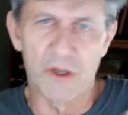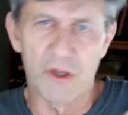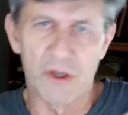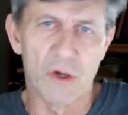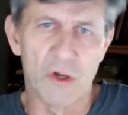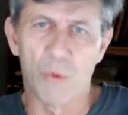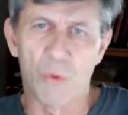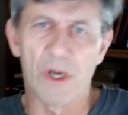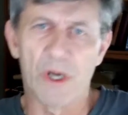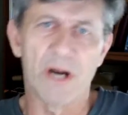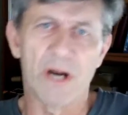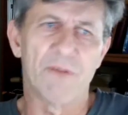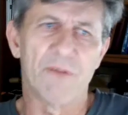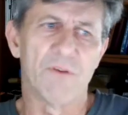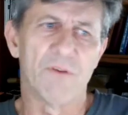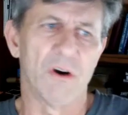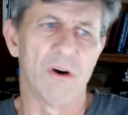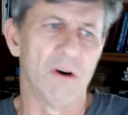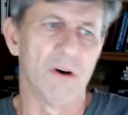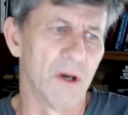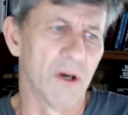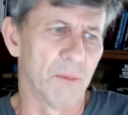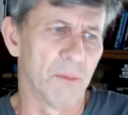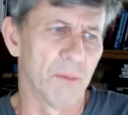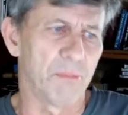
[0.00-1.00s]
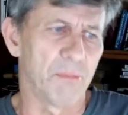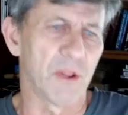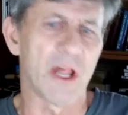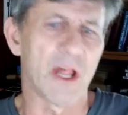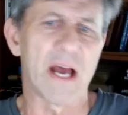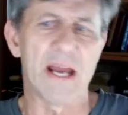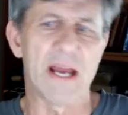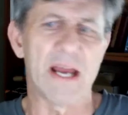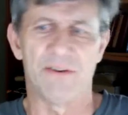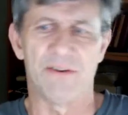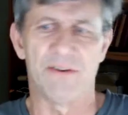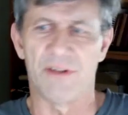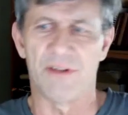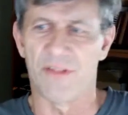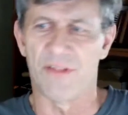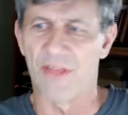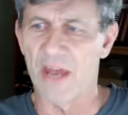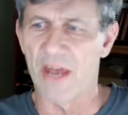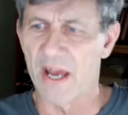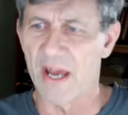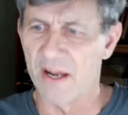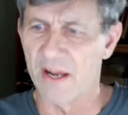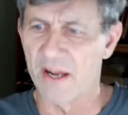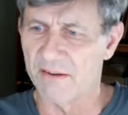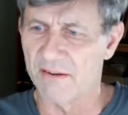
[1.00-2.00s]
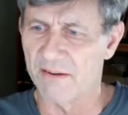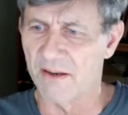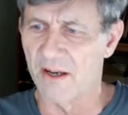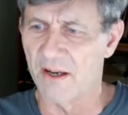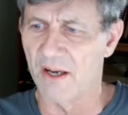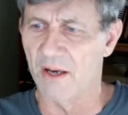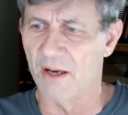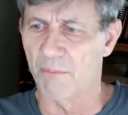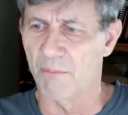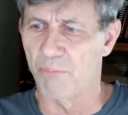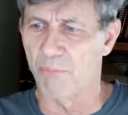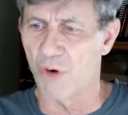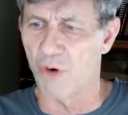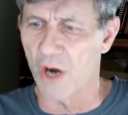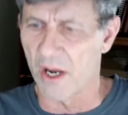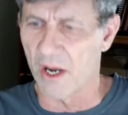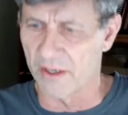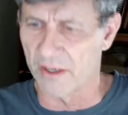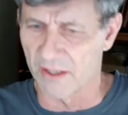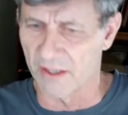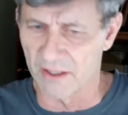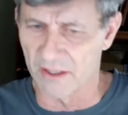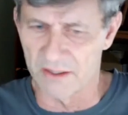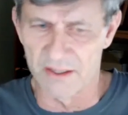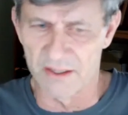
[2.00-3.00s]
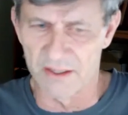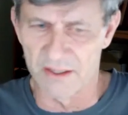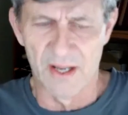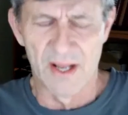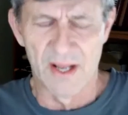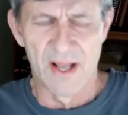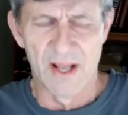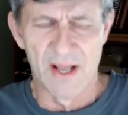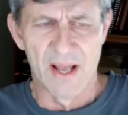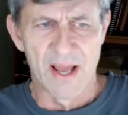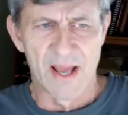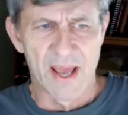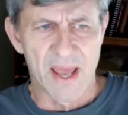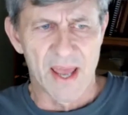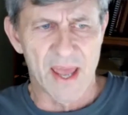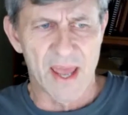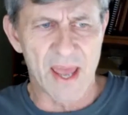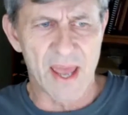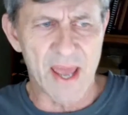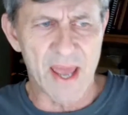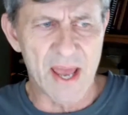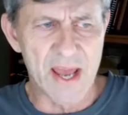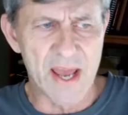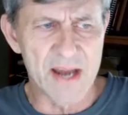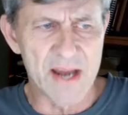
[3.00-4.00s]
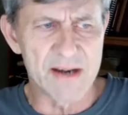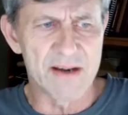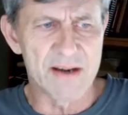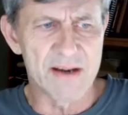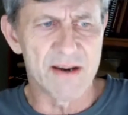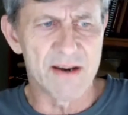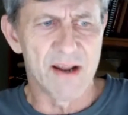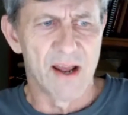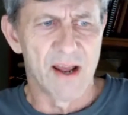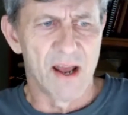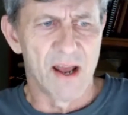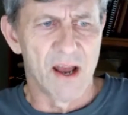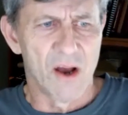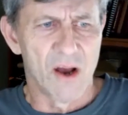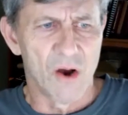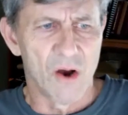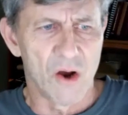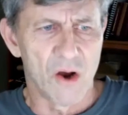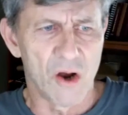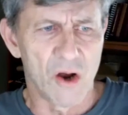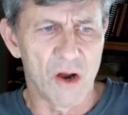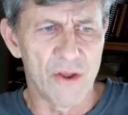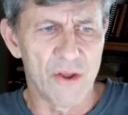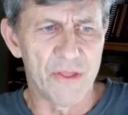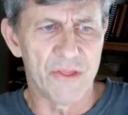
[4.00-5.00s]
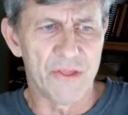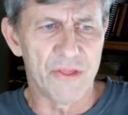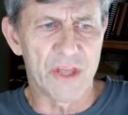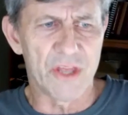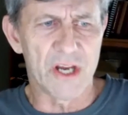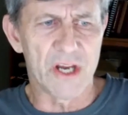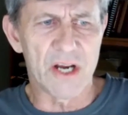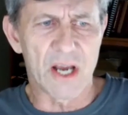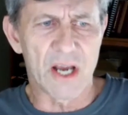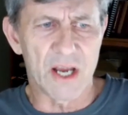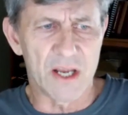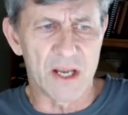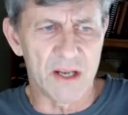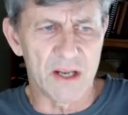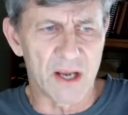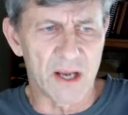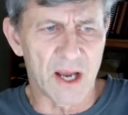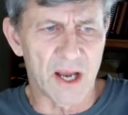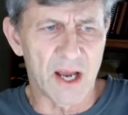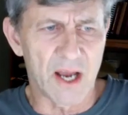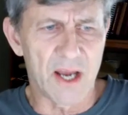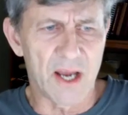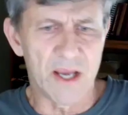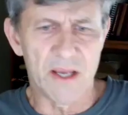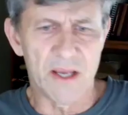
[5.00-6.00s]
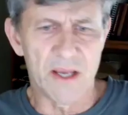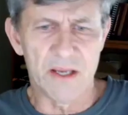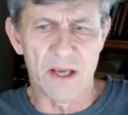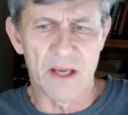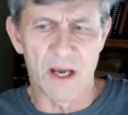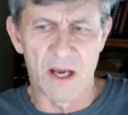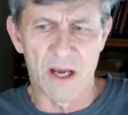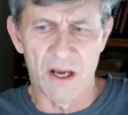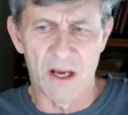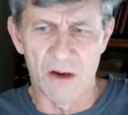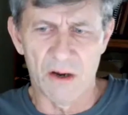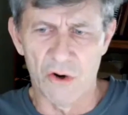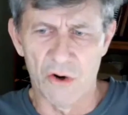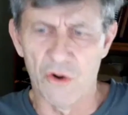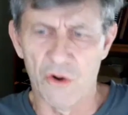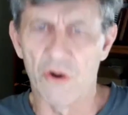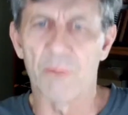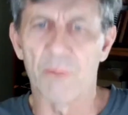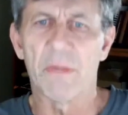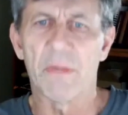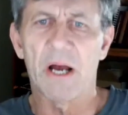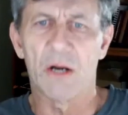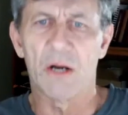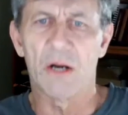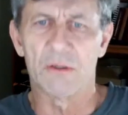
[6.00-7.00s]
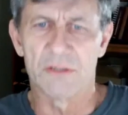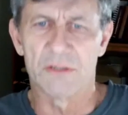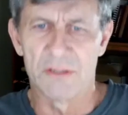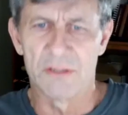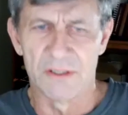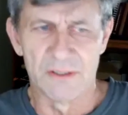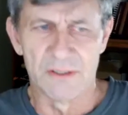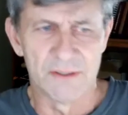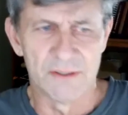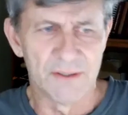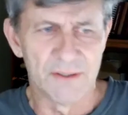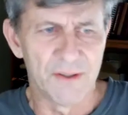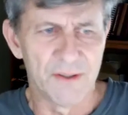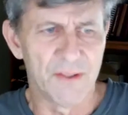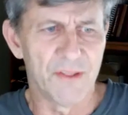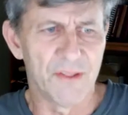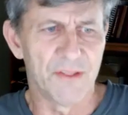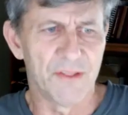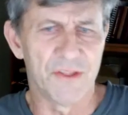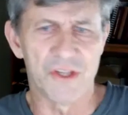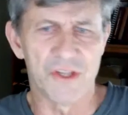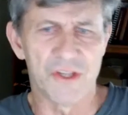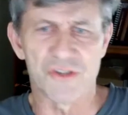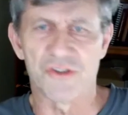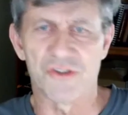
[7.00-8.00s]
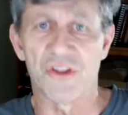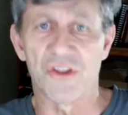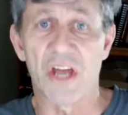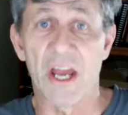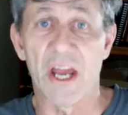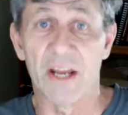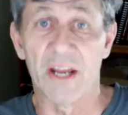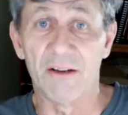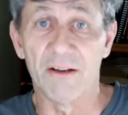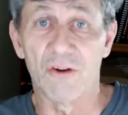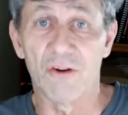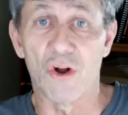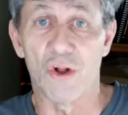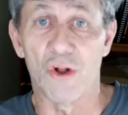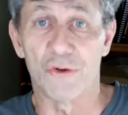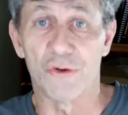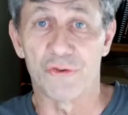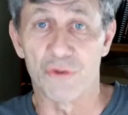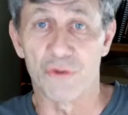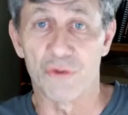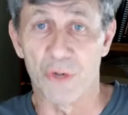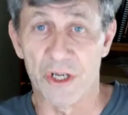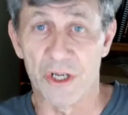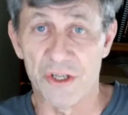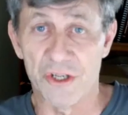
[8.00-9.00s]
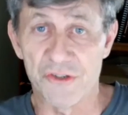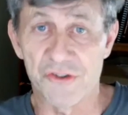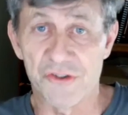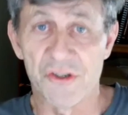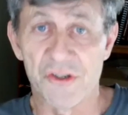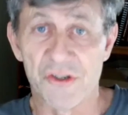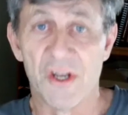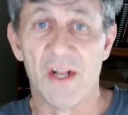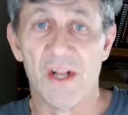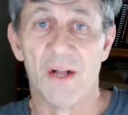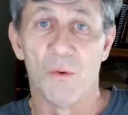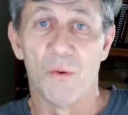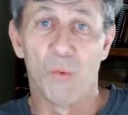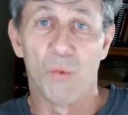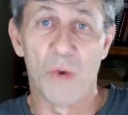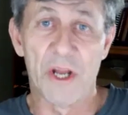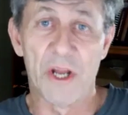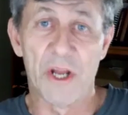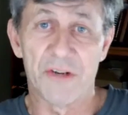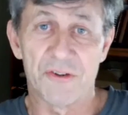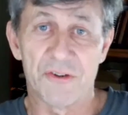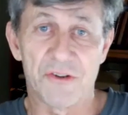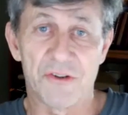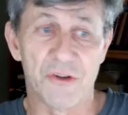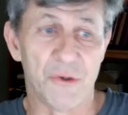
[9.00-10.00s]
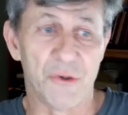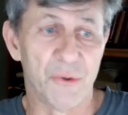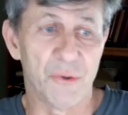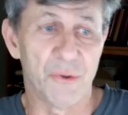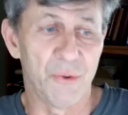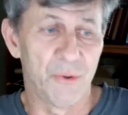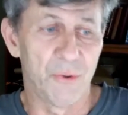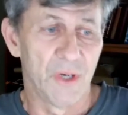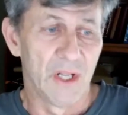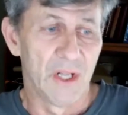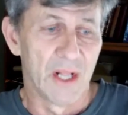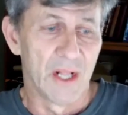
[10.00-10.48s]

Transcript: whatever applied to that product. And then I heard about this thing called TRIZ, went to